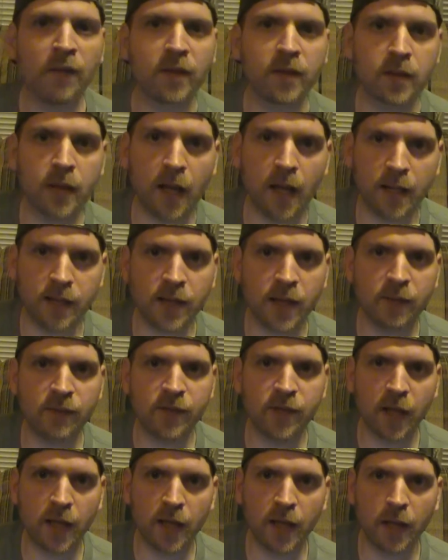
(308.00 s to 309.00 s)
As I've
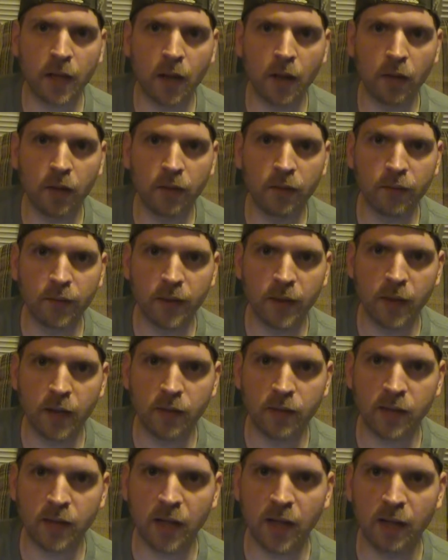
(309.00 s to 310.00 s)
said in other
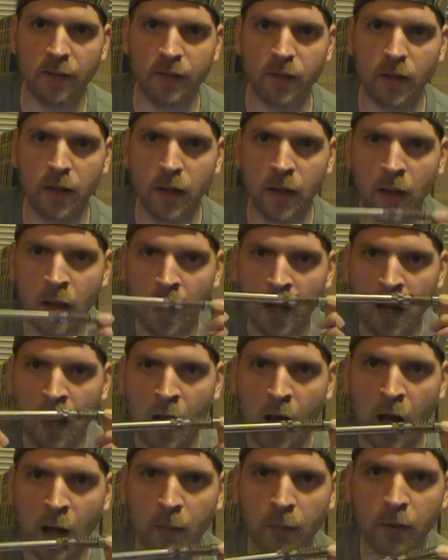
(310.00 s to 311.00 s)
videos that I've done,
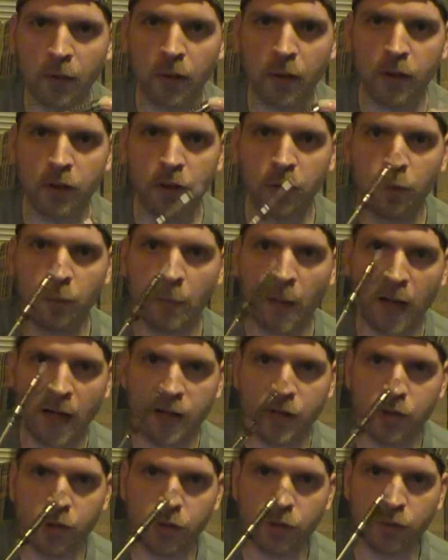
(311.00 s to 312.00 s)
I'm going to do my
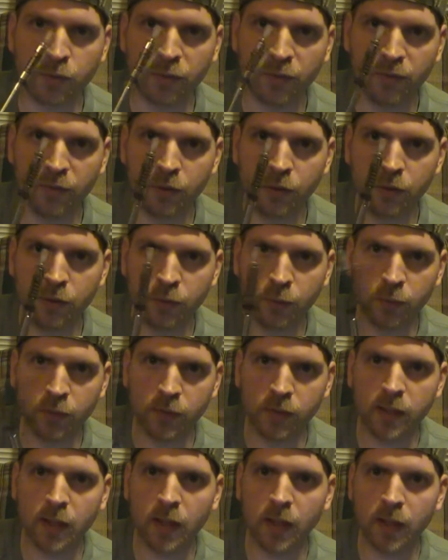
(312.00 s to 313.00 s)
juice reviews with
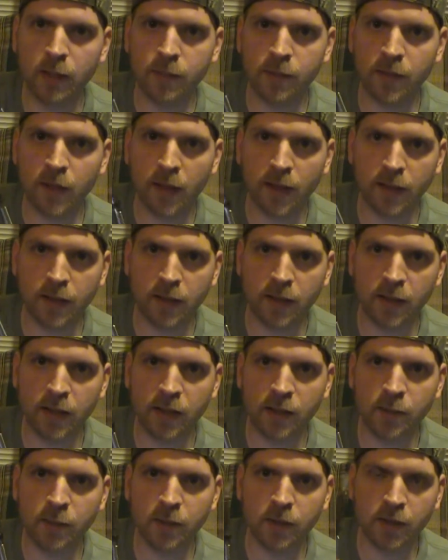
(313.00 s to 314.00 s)
setups like
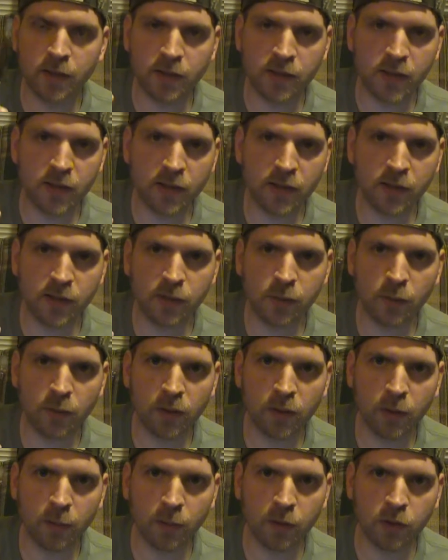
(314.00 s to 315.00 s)
this because this is what
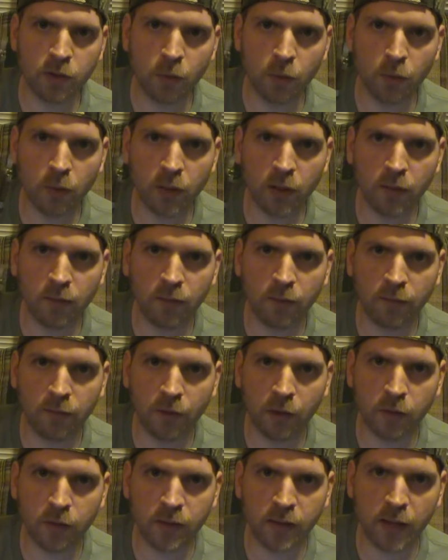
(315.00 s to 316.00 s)
the majority of you
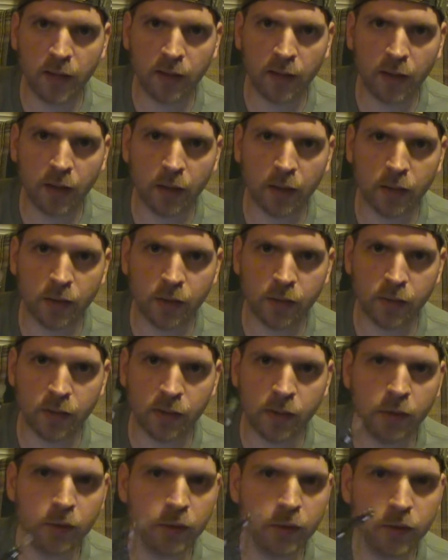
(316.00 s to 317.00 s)
folks out there are
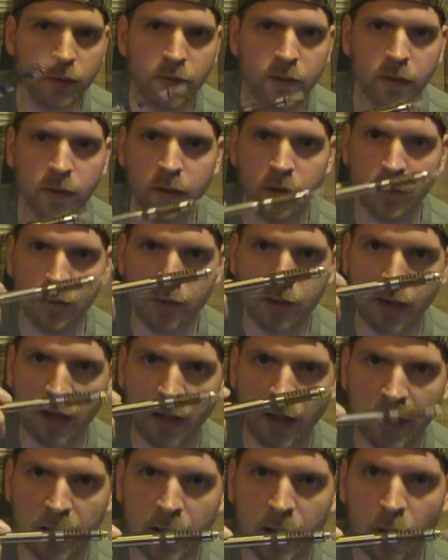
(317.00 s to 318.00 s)
using. You're usually using
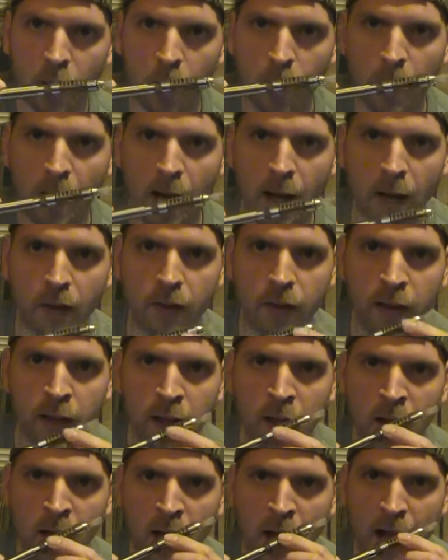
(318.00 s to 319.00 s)
an ego battery
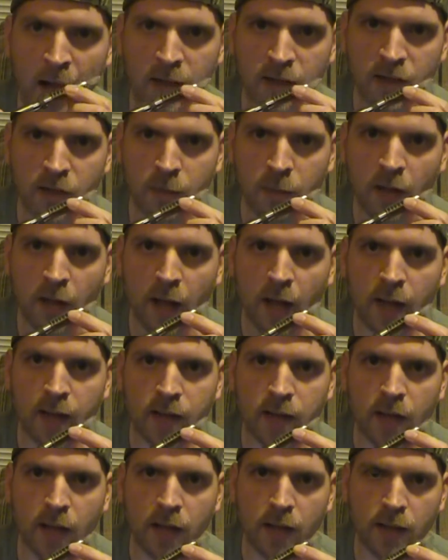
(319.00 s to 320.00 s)
and some kind of
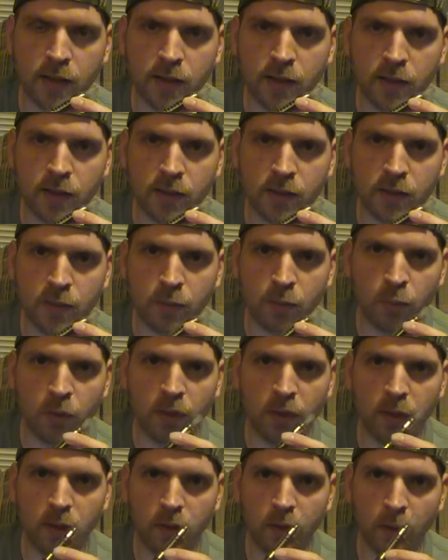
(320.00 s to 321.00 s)
tank system with
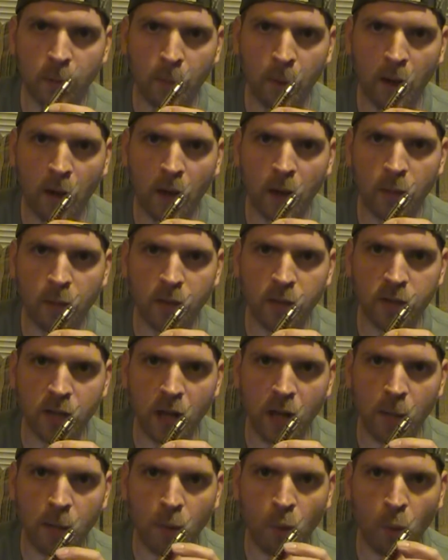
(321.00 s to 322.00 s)
either a bottom or
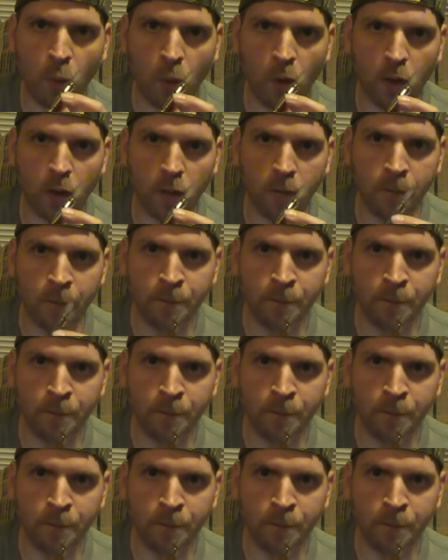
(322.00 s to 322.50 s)
top coil.